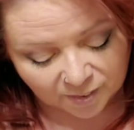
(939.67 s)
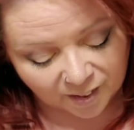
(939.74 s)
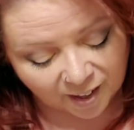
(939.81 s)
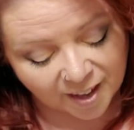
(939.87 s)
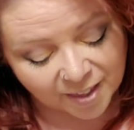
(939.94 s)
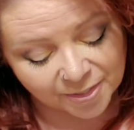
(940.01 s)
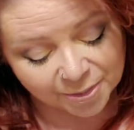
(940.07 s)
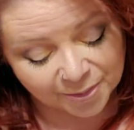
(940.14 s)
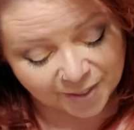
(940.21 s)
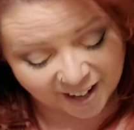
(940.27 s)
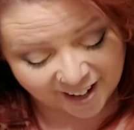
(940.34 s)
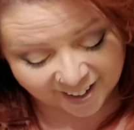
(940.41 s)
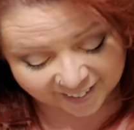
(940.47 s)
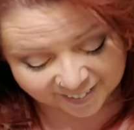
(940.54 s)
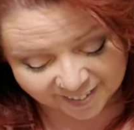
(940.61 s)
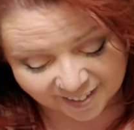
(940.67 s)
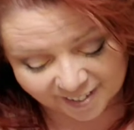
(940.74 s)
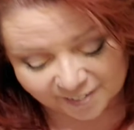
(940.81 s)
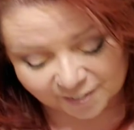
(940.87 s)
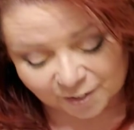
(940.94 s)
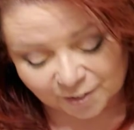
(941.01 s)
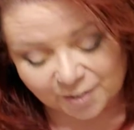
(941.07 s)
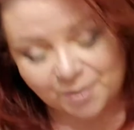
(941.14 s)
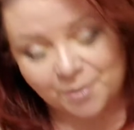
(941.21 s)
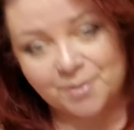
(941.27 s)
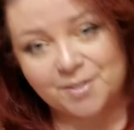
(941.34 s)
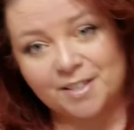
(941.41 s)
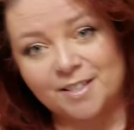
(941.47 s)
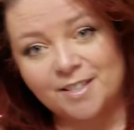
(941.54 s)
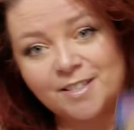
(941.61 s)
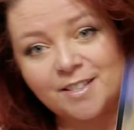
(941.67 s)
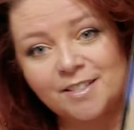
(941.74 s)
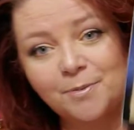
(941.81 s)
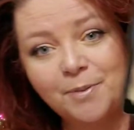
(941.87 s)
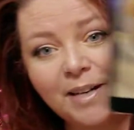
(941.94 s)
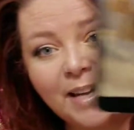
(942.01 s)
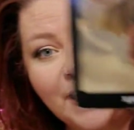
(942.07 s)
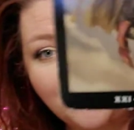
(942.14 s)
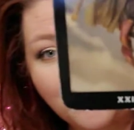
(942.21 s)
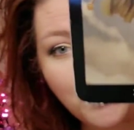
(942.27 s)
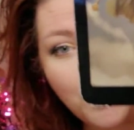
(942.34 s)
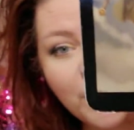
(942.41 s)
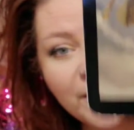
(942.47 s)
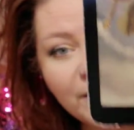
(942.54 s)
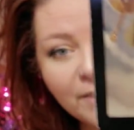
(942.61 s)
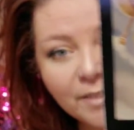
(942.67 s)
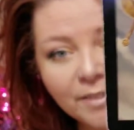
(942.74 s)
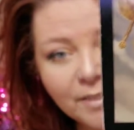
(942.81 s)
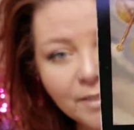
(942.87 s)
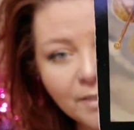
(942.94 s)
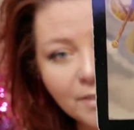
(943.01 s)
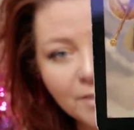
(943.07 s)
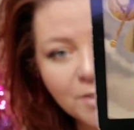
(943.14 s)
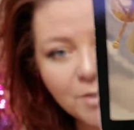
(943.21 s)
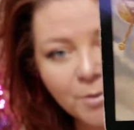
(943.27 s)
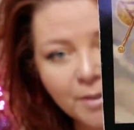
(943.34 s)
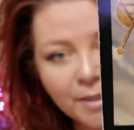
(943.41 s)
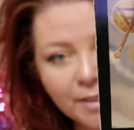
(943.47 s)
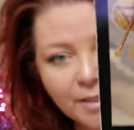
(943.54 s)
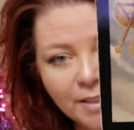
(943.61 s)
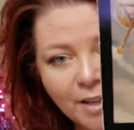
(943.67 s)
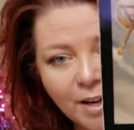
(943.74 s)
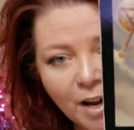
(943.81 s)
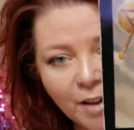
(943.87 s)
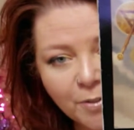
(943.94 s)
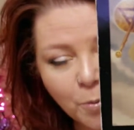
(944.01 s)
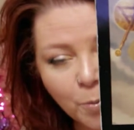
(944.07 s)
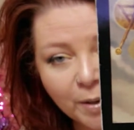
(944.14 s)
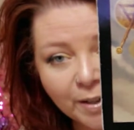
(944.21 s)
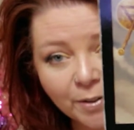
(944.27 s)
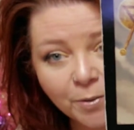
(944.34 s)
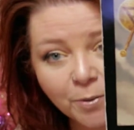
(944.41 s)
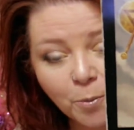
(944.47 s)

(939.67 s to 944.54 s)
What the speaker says: then the good news is we have the wheel here. Sorry, not the wheel, the